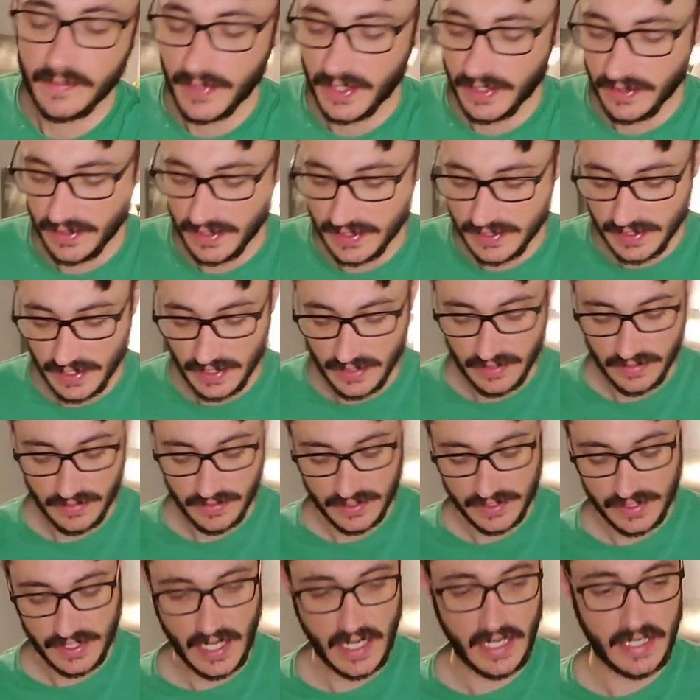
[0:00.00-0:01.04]
Beer. They send you the
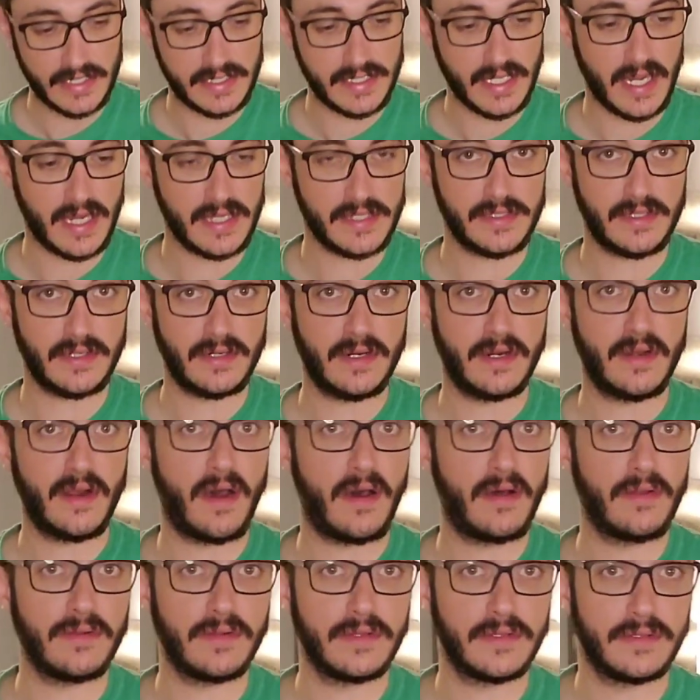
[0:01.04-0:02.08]
sanitizer and
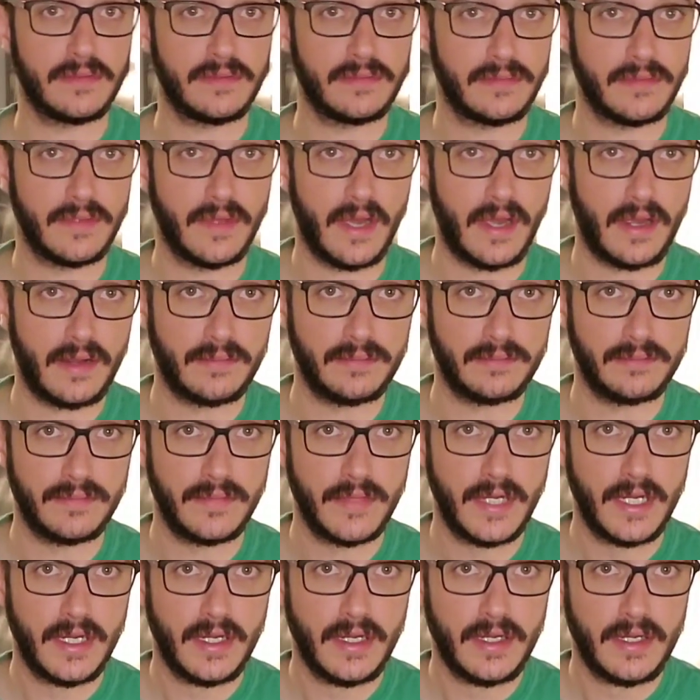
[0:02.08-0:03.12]
all the
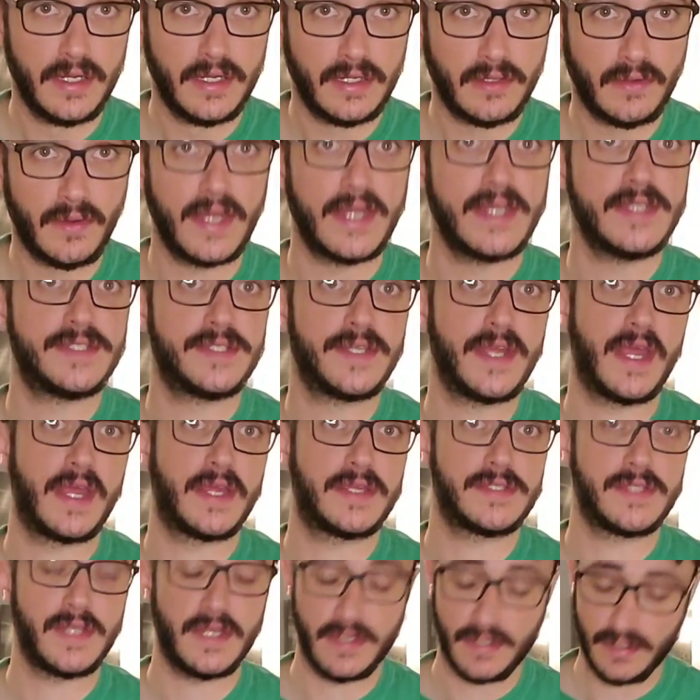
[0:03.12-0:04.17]
grain
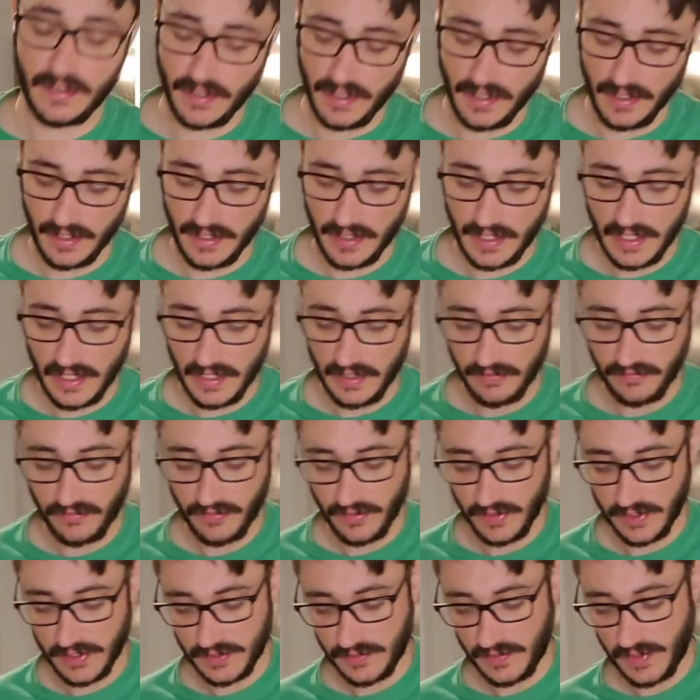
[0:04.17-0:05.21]
sacks that you're gonna need for
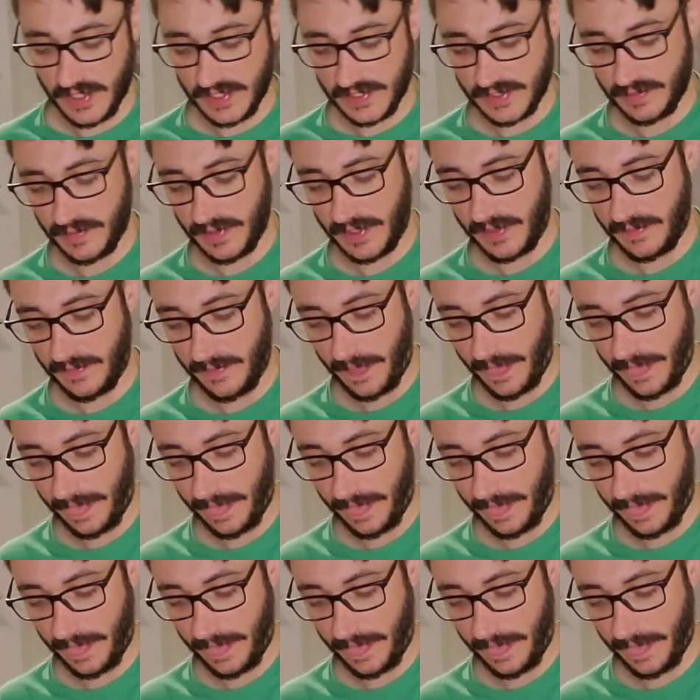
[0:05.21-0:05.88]
this recipe.